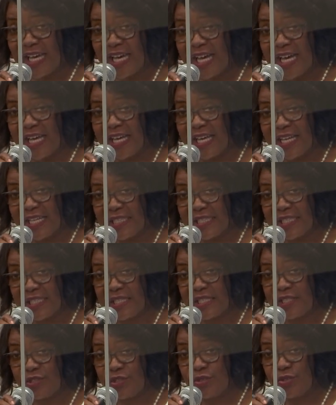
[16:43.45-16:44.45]
an
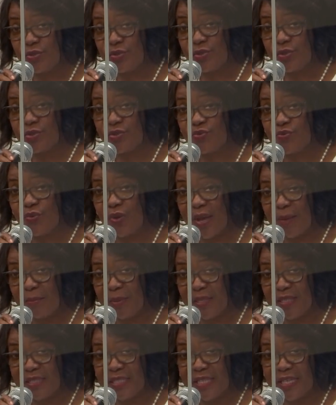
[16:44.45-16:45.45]
entity to do those
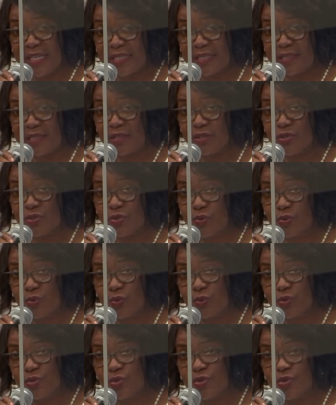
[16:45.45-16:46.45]
rapid tests in
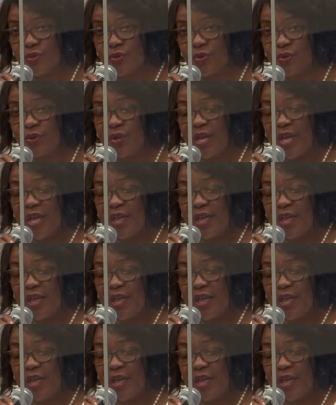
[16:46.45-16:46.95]
schools so